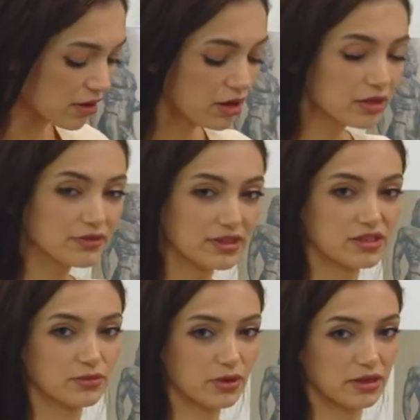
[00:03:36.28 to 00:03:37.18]
all of this
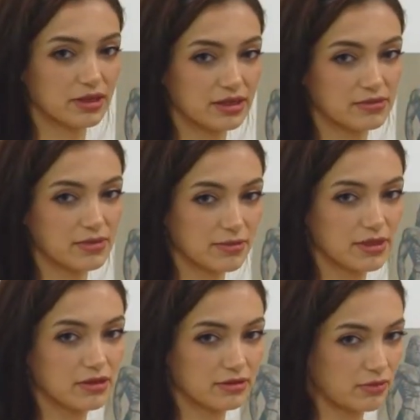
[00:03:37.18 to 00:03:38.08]
work is
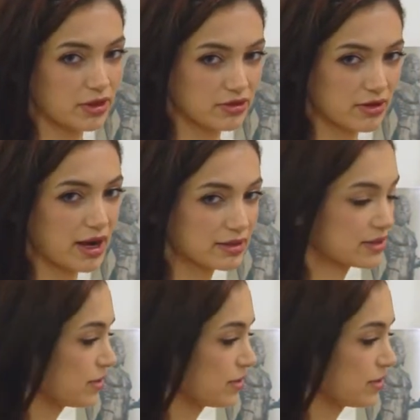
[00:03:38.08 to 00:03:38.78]
maybe what you're asking